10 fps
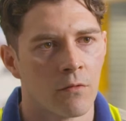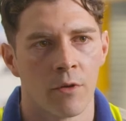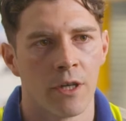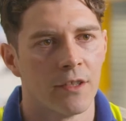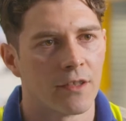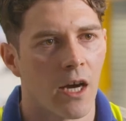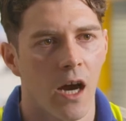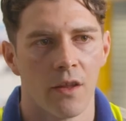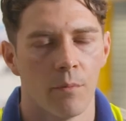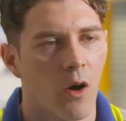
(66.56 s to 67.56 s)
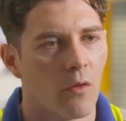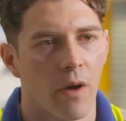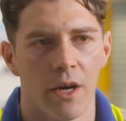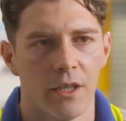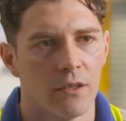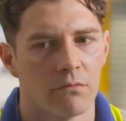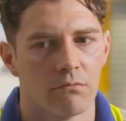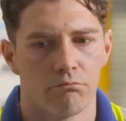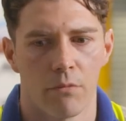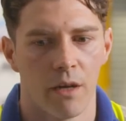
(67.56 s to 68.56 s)
queries I had about my
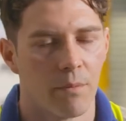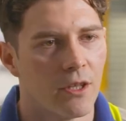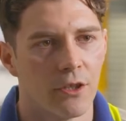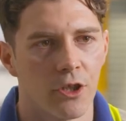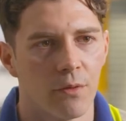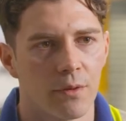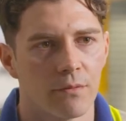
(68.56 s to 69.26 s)
apprenticeship.